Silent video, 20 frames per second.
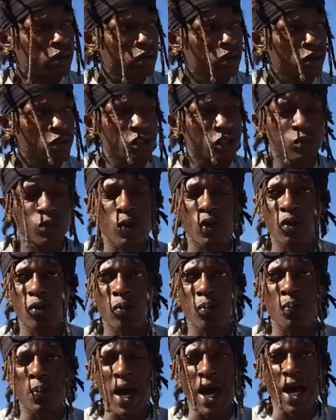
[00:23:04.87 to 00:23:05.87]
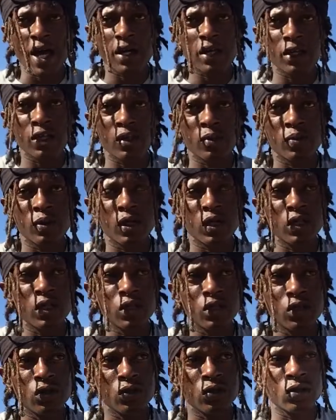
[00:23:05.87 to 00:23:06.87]
spoke badly upon
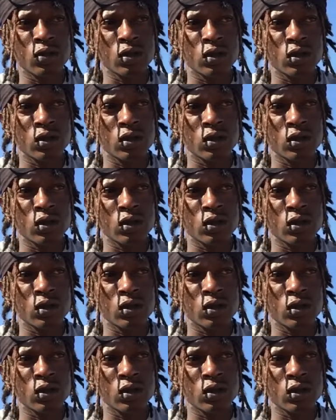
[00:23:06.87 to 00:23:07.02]
you